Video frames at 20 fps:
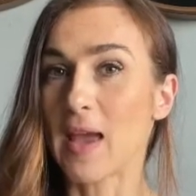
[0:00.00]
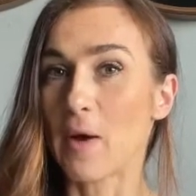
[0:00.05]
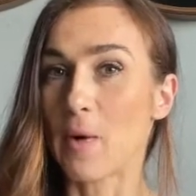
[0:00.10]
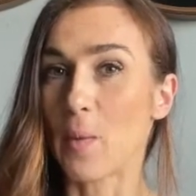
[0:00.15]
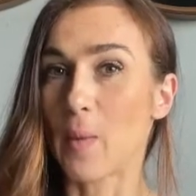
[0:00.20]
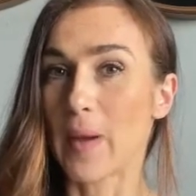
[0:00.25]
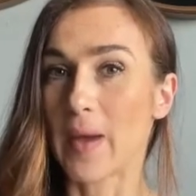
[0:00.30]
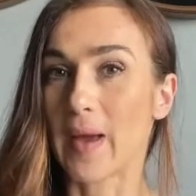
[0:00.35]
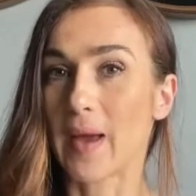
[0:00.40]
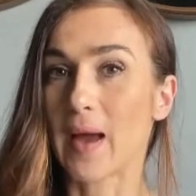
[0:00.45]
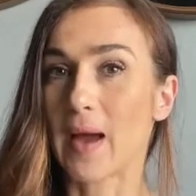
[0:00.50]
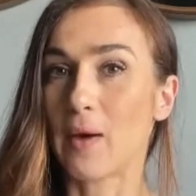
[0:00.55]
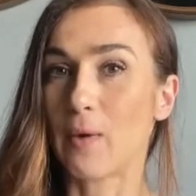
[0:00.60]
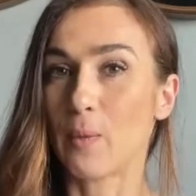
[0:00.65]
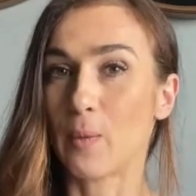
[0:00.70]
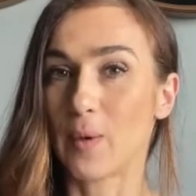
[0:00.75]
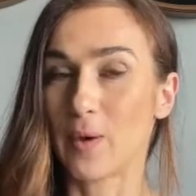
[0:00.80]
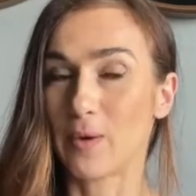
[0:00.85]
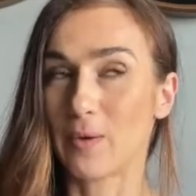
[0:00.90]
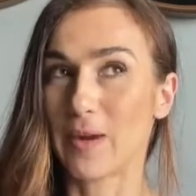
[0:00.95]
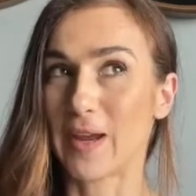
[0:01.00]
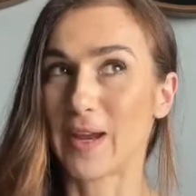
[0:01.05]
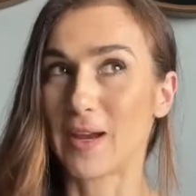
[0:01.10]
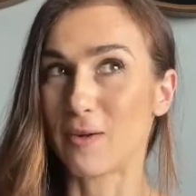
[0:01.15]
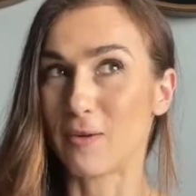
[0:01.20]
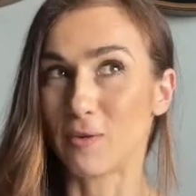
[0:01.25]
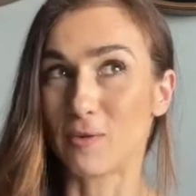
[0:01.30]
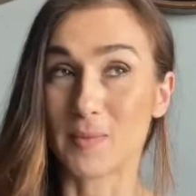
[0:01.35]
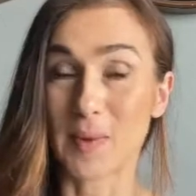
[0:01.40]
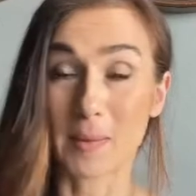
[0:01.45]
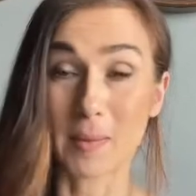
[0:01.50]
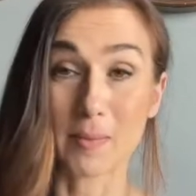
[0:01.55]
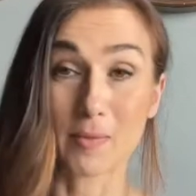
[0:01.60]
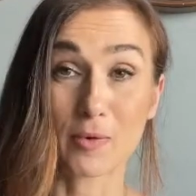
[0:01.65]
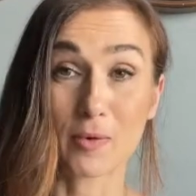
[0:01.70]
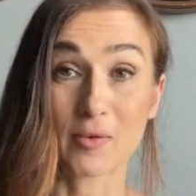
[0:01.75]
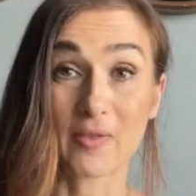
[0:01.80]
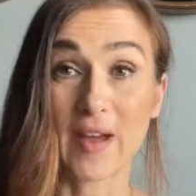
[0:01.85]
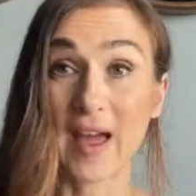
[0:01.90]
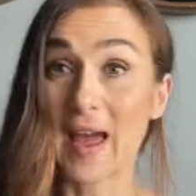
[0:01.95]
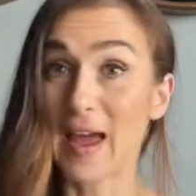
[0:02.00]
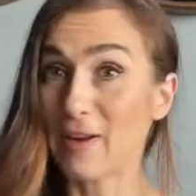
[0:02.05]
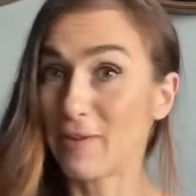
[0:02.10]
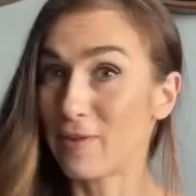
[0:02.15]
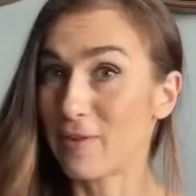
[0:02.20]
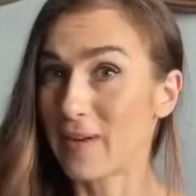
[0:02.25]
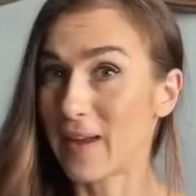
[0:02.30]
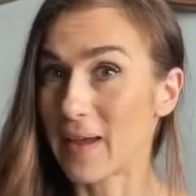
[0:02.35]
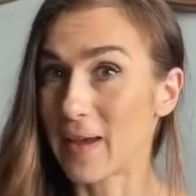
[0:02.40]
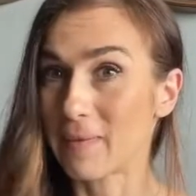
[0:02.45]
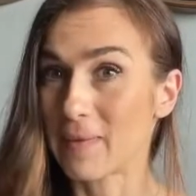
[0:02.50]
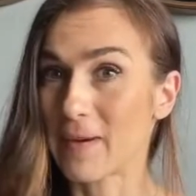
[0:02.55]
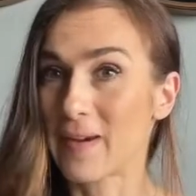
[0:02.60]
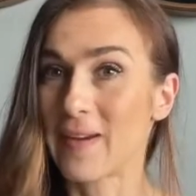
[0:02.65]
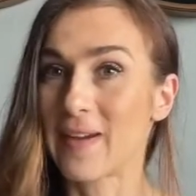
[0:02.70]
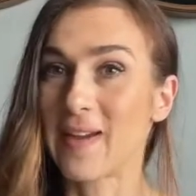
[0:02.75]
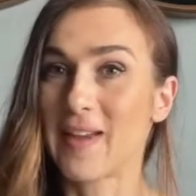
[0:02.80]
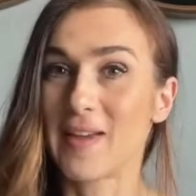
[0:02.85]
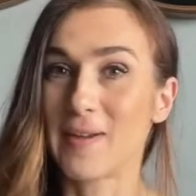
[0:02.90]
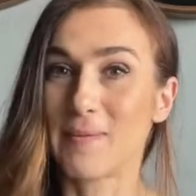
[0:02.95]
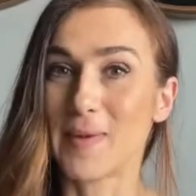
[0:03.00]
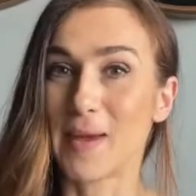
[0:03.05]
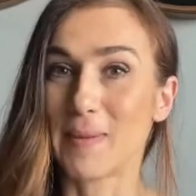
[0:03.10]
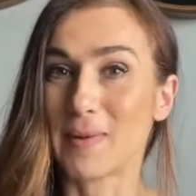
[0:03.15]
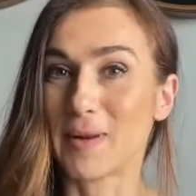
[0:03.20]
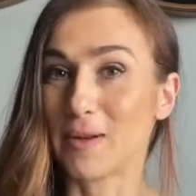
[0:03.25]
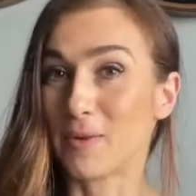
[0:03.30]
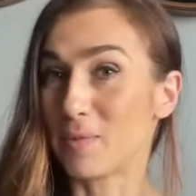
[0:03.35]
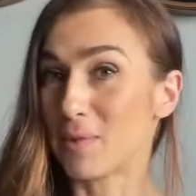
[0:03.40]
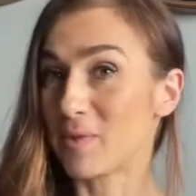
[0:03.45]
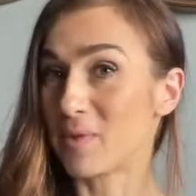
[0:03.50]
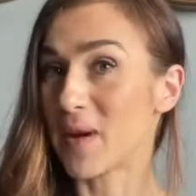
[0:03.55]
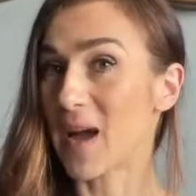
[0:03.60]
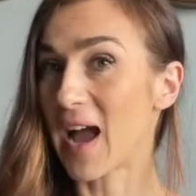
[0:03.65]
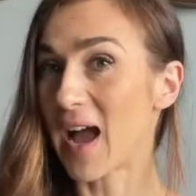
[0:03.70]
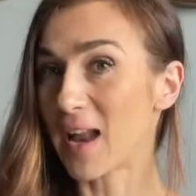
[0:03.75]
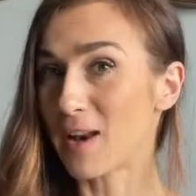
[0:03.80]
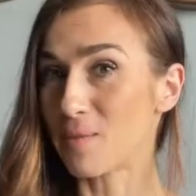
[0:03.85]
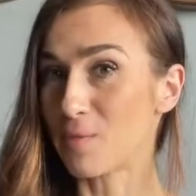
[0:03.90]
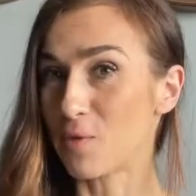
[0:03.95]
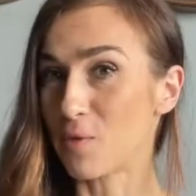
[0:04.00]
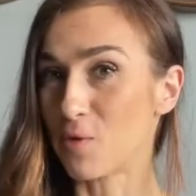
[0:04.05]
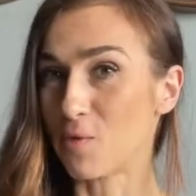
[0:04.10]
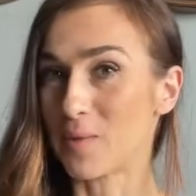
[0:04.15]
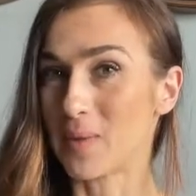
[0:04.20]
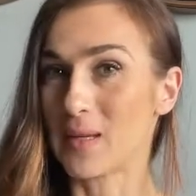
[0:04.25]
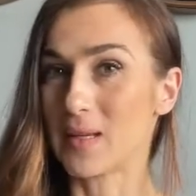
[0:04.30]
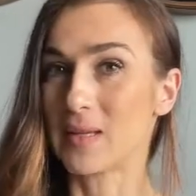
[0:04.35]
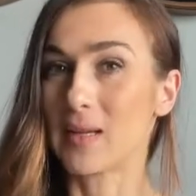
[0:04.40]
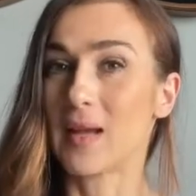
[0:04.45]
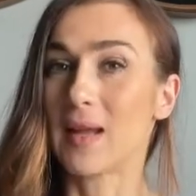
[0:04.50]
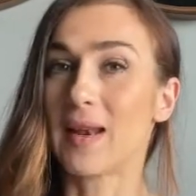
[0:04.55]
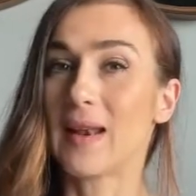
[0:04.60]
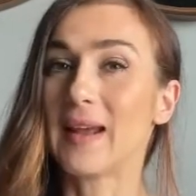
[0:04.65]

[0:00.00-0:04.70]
where I will include maybe more of a hair flick, maybe a little bit of a hand movement.